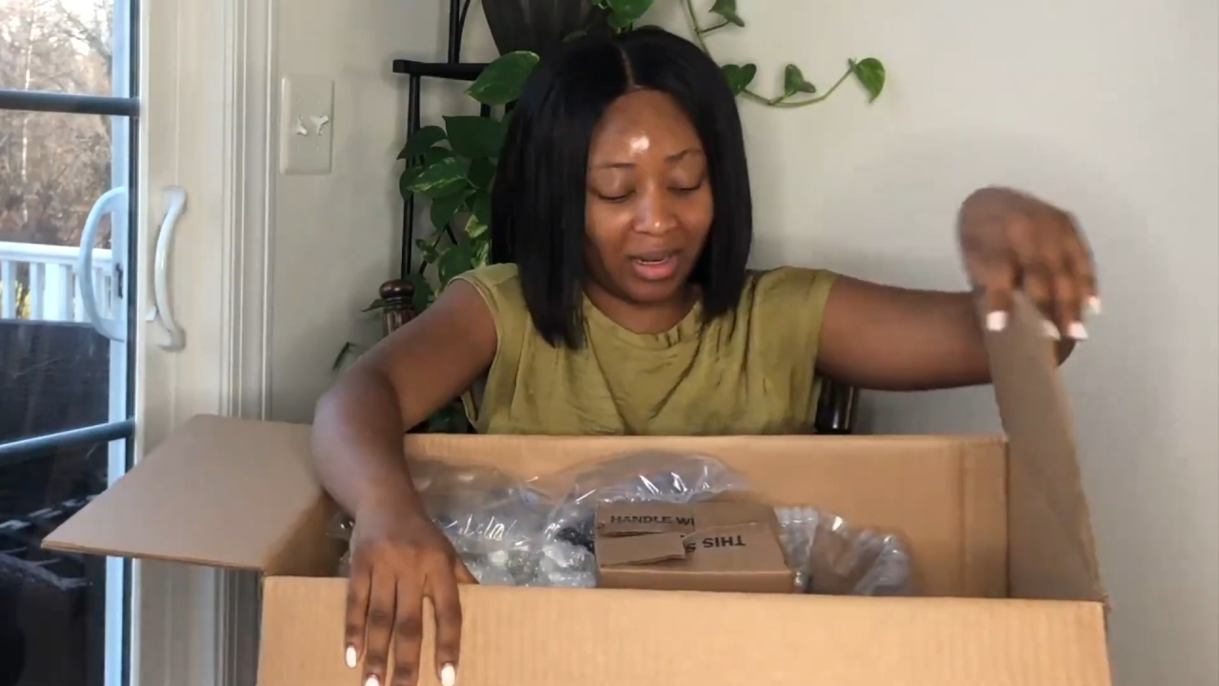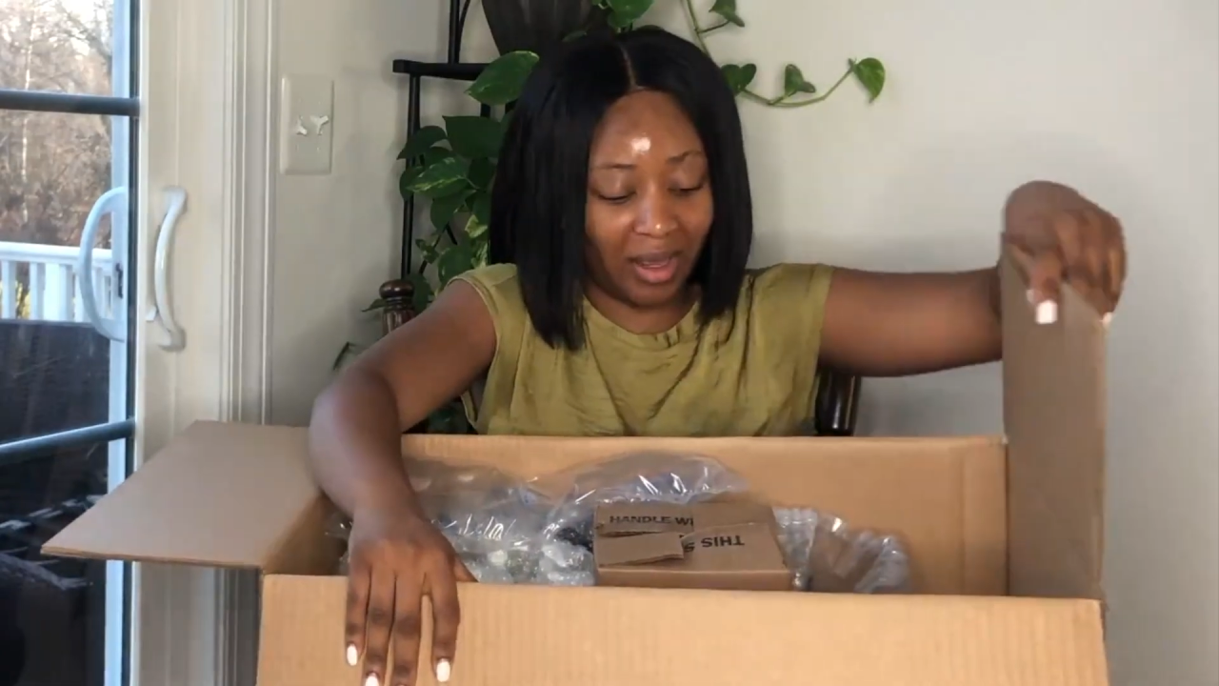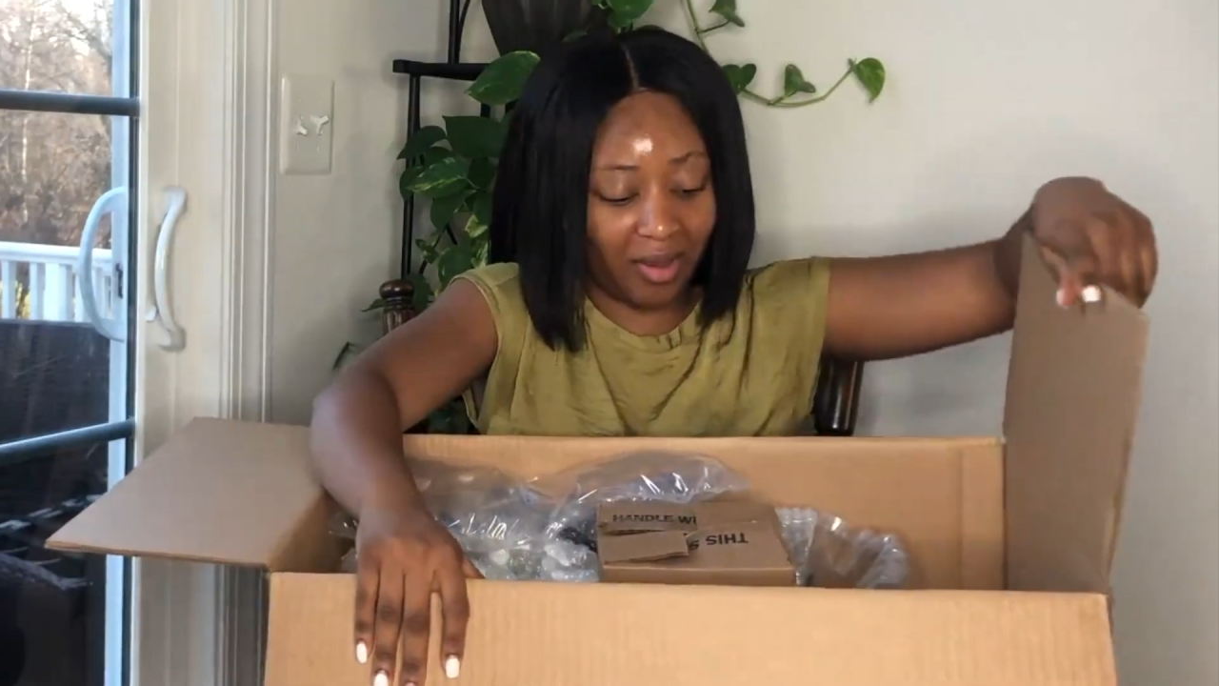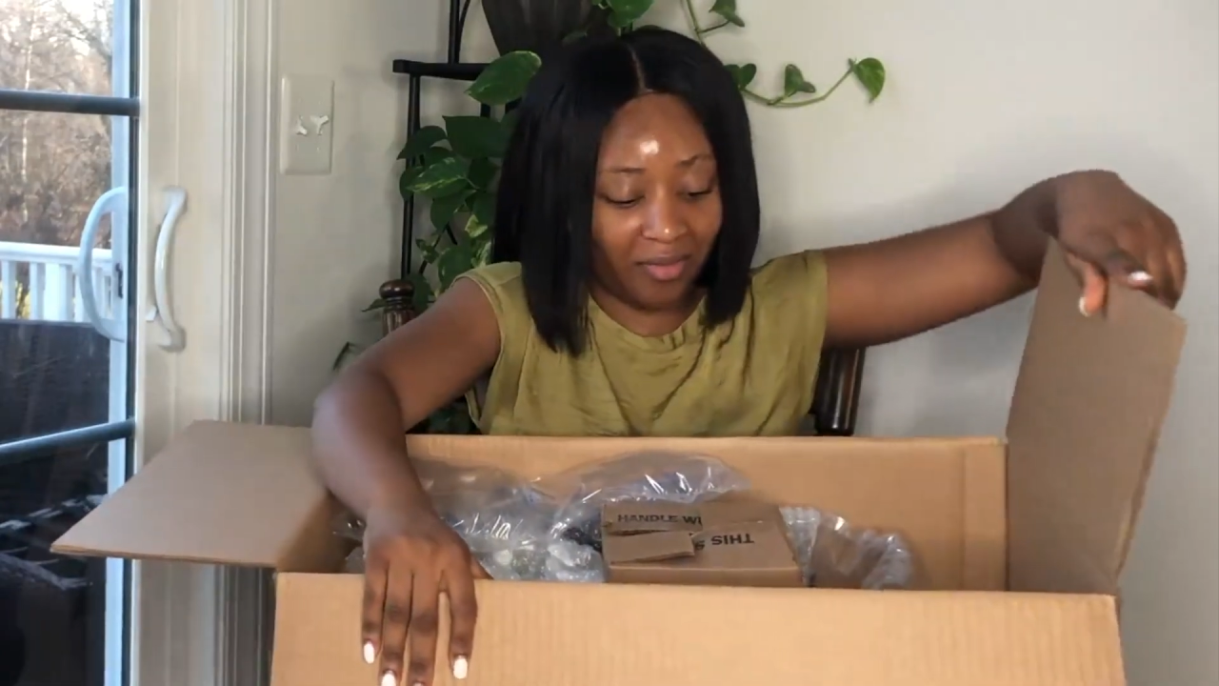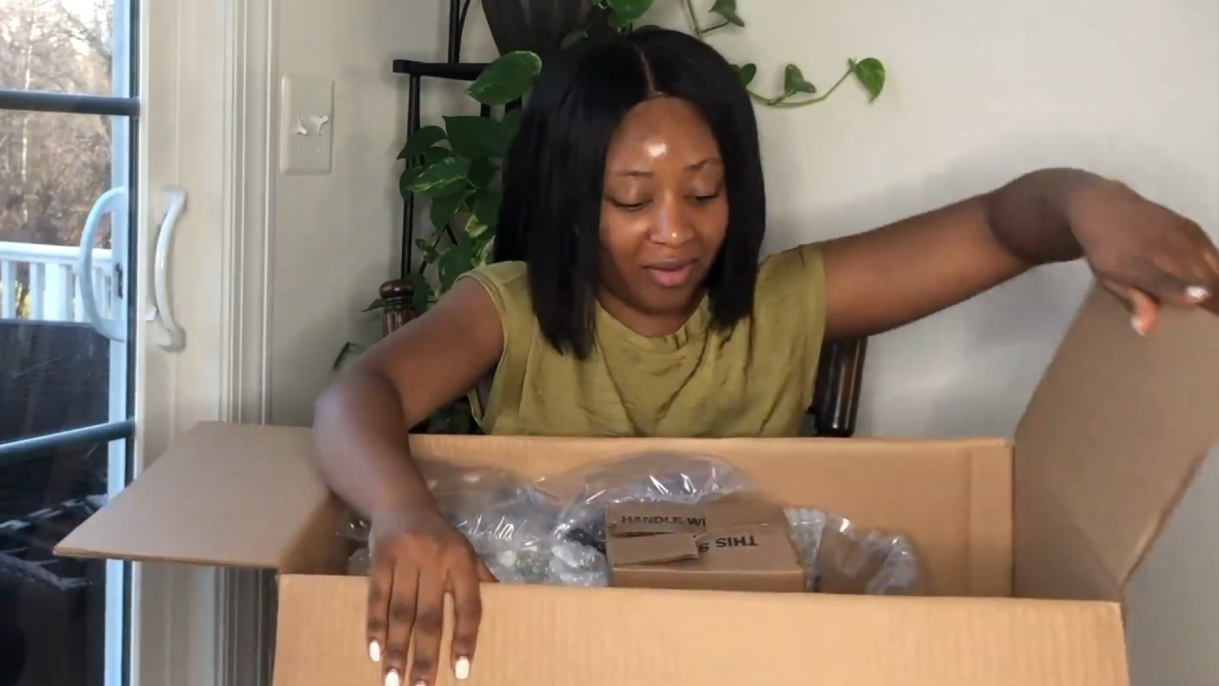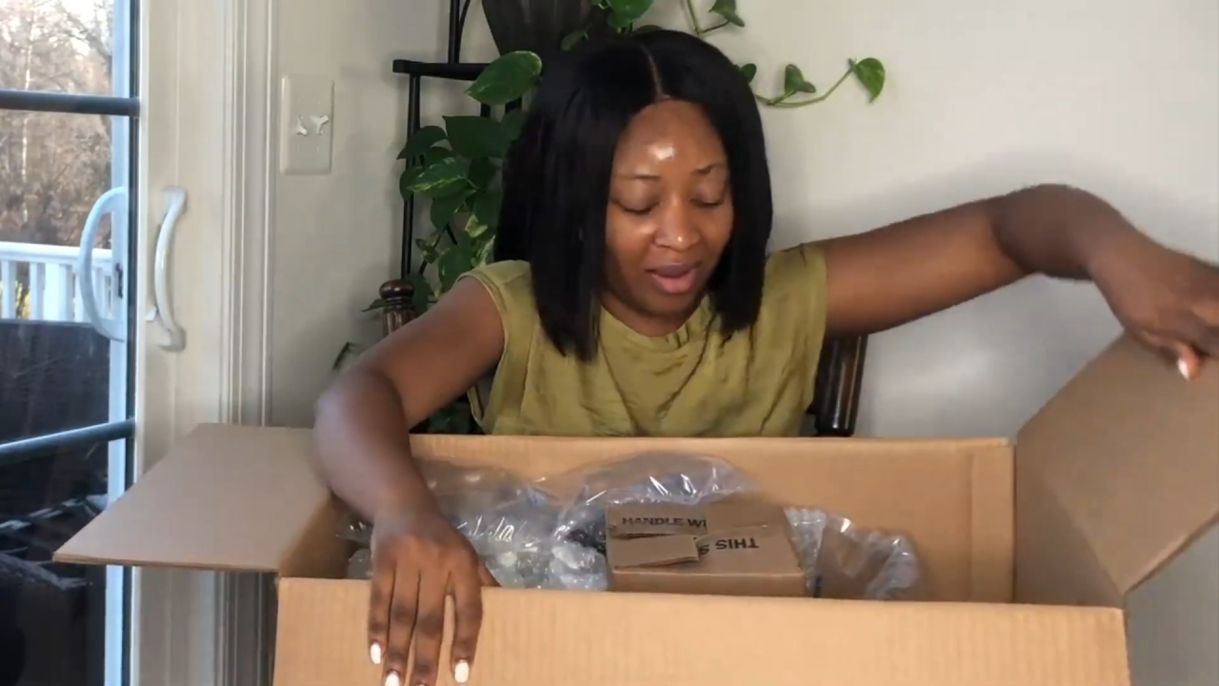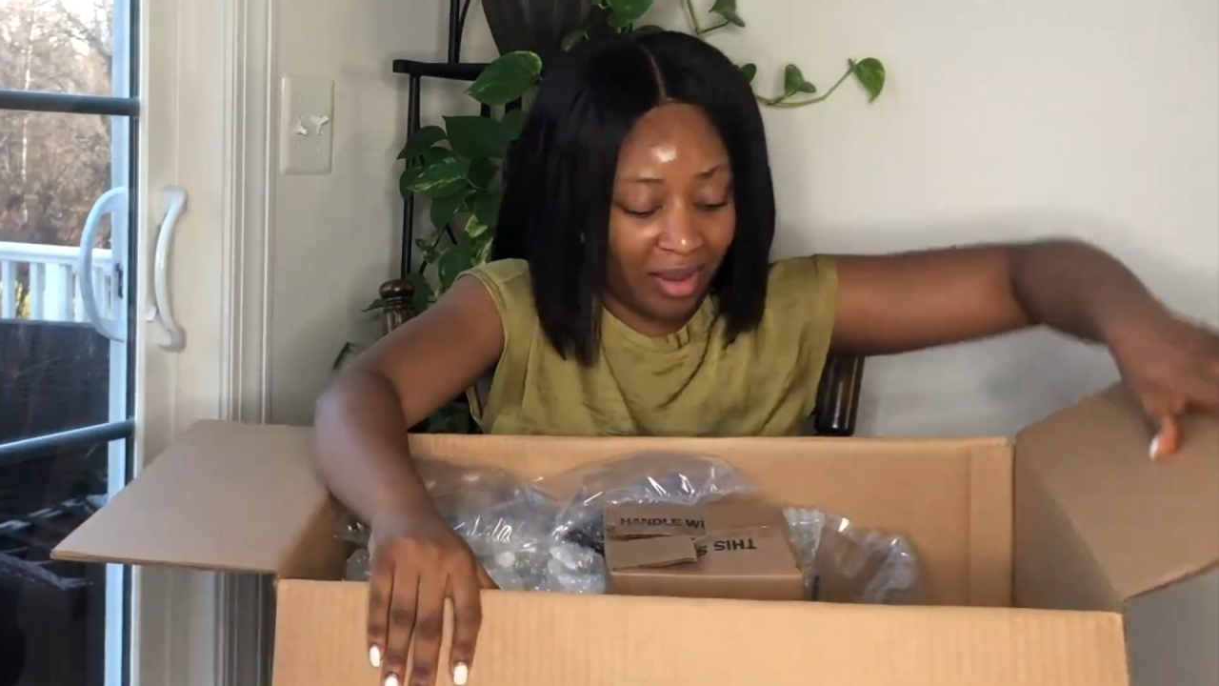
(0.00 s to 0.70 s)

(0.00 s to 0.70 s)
love